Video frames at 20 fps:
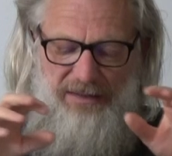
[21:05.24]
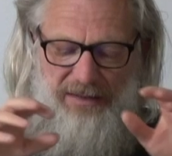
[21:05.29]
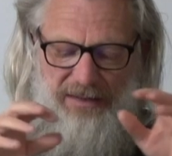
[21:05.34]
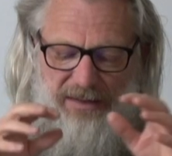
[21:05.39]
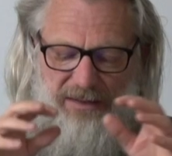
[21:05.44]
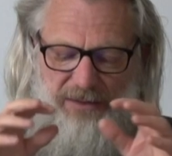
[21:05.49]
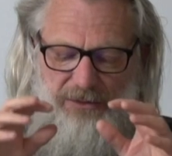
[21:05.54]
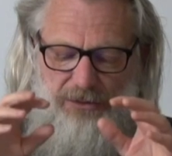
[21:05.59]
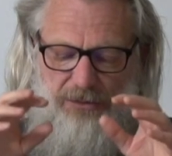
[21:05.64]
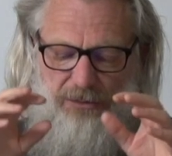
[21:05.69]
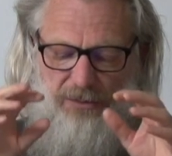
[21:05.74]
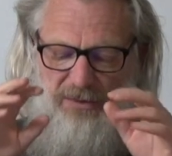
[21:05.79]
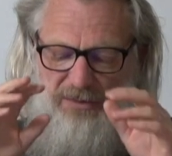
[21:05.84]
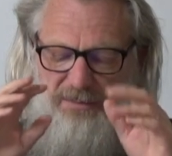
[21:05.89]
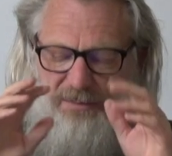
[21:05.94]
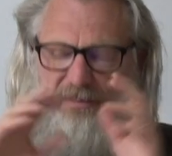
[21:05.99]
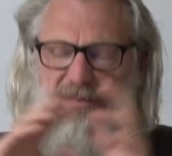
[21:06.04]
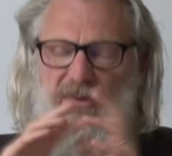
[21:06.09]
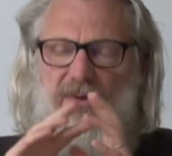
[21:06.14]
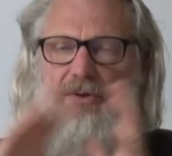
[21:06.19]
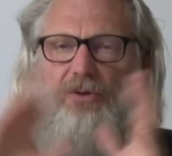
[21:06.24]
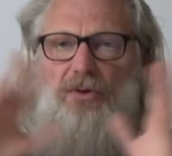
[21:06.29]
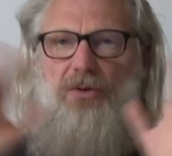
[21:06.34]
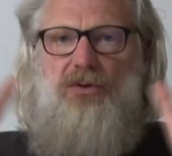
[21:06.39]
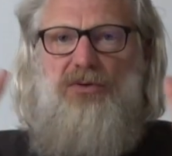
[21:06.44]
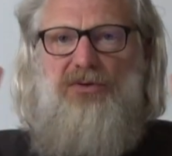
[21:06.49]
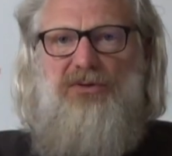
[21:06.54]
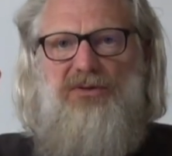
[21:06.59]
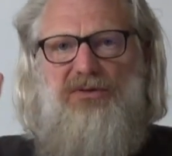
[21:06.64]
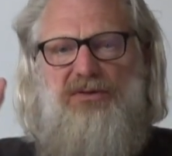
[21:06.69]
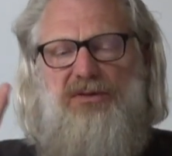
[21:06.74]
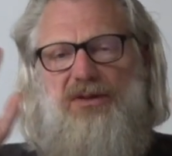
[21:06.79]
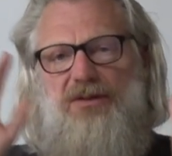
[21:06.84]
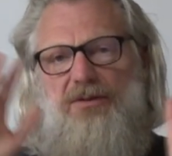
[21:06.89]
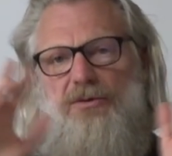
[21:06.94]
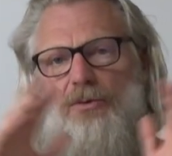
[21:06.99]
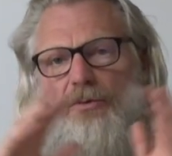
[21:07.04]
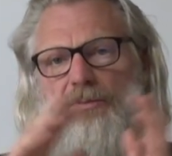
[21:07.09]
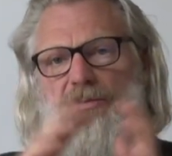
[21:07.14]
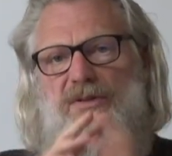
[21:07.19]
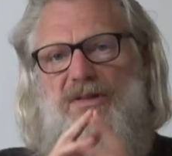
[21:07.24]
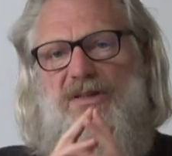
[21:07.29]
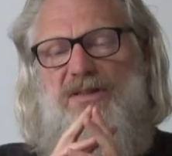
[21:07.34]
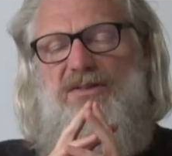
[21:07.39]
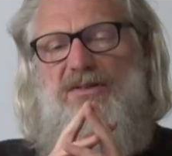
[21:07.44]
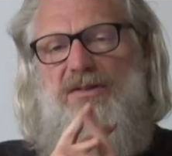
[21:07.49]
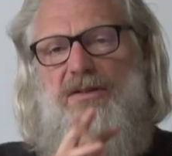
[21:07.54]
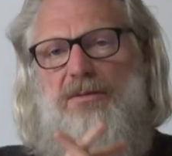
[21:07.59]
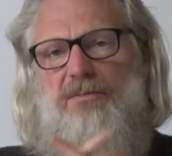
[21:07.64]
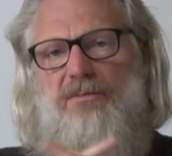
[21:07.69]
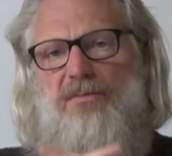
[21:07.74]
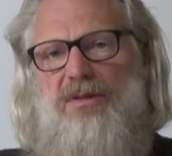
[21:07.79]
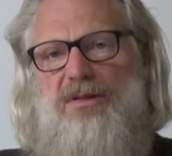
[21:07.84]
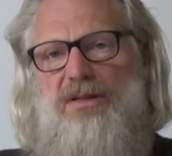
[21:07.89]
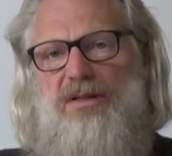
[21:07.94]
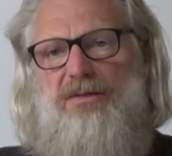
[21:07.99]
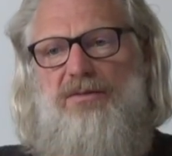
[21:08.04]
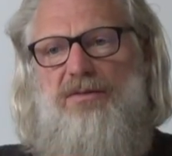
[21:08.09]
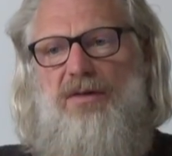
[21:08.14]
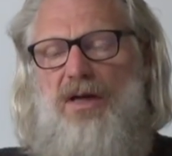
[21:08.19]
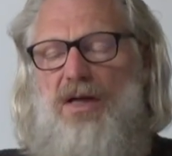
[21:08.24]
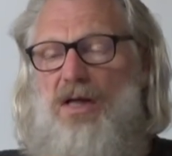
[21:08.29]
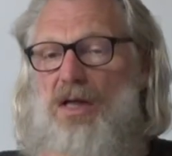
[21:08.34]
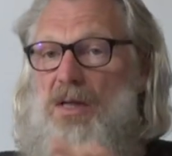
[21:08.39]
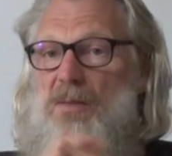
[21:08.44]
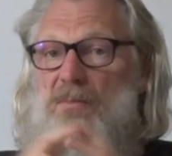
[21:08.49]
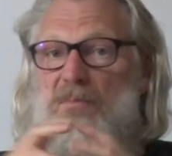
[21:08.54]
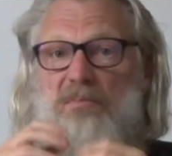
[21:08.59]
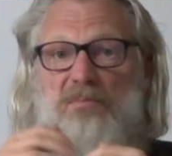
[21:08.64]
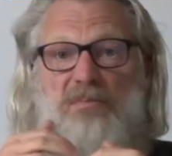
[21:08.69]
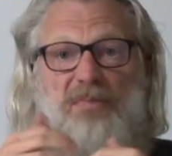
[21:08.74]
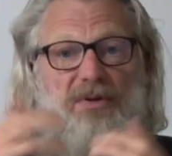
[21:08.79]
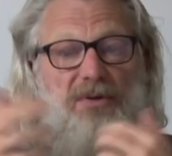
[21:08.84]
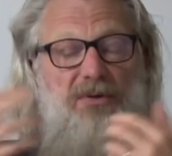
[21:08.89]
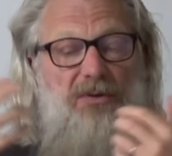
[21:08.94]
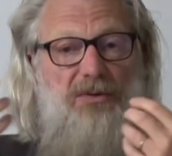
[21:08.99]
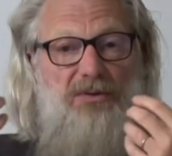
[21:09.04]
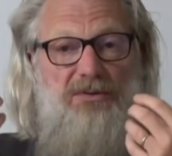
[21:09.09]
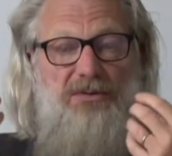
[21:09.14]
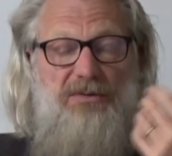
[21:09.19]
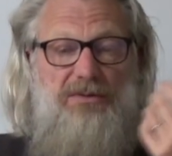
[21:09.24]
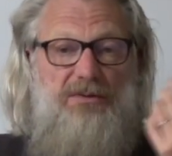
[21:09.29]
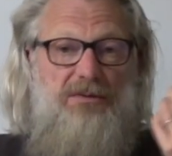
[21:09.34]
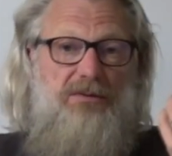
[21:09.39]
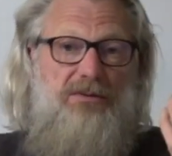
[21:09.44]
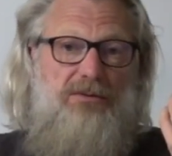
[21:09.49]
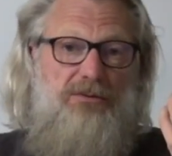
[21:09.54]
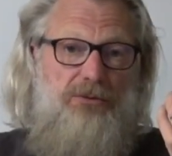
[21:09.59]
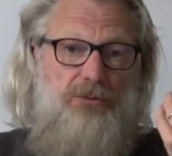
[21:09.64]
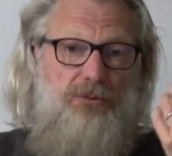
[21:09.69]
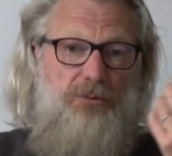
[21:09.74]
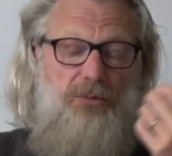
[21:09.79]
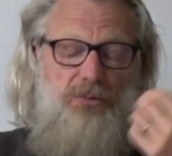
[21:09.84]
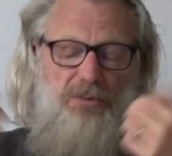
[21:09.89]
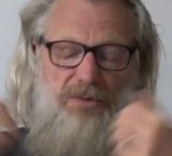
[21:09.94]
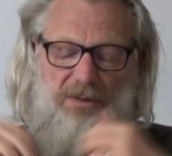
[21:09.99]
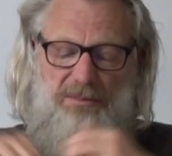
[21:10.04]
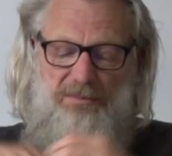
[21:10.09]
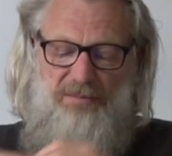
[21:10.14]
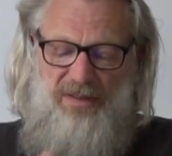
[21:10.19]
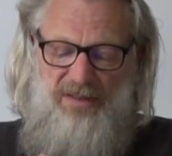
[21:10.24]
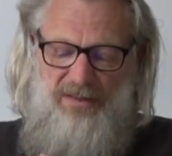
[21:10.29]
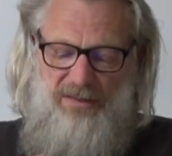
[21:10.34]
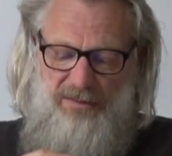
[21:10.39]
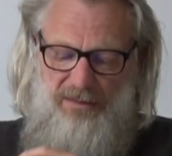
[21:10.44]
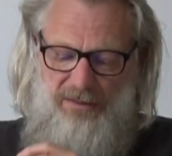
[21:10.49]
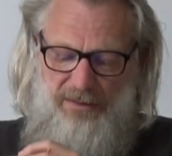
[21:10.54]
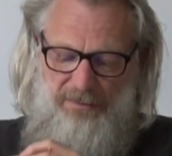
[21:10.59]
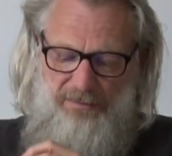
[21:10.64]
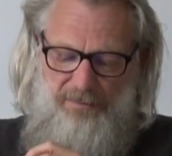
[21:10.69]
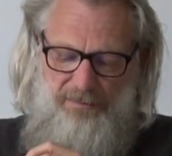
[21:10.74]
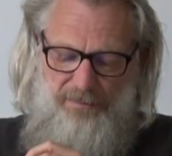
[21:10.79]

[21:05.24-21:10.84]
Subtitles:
in nature was beyond their comprehension and belief, beyond the ruling paradigm.